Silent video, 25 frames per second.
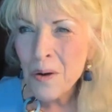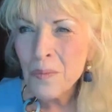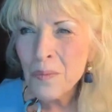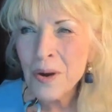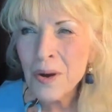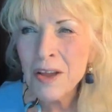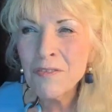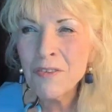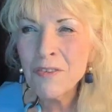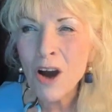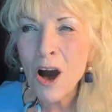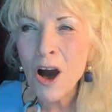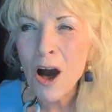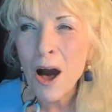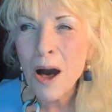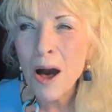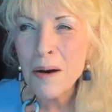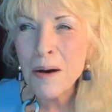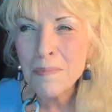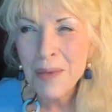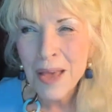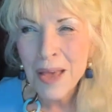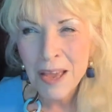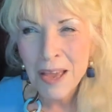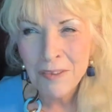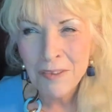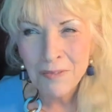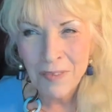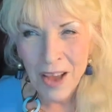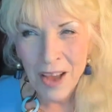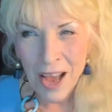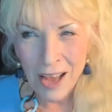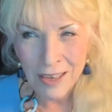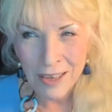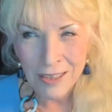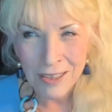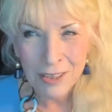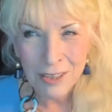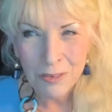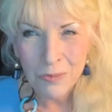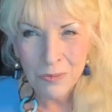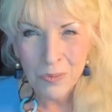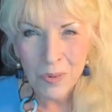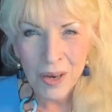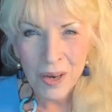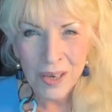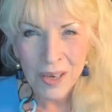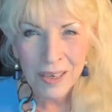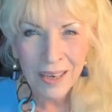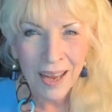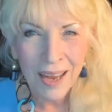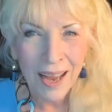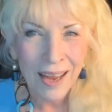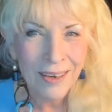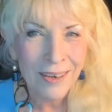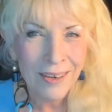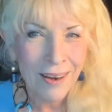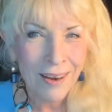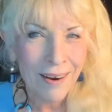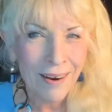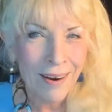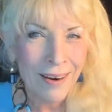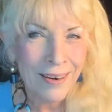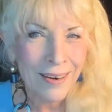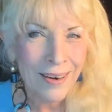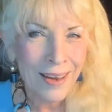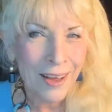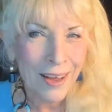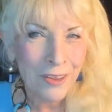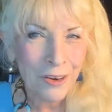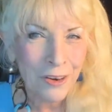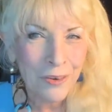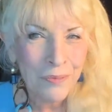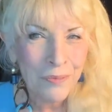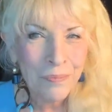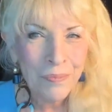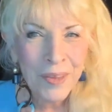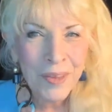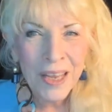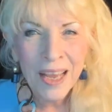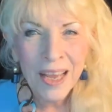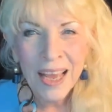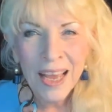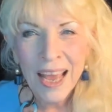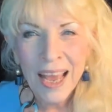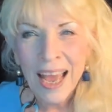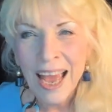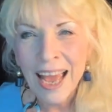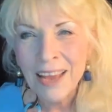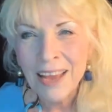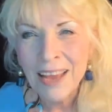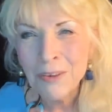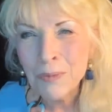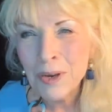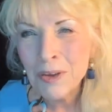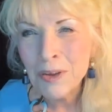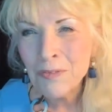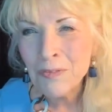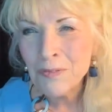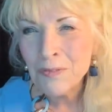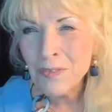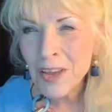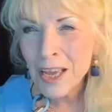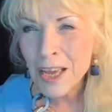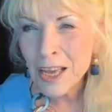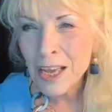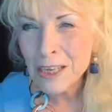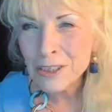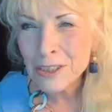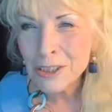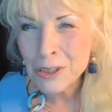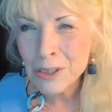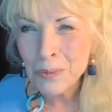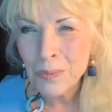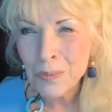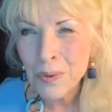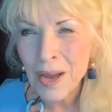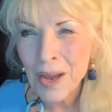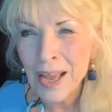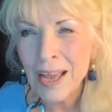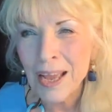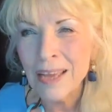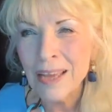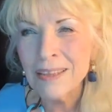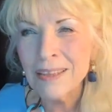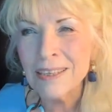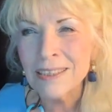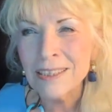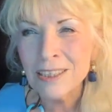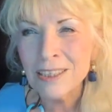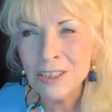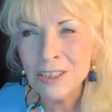We've all made vows of one kind or another, and we fail to weigh the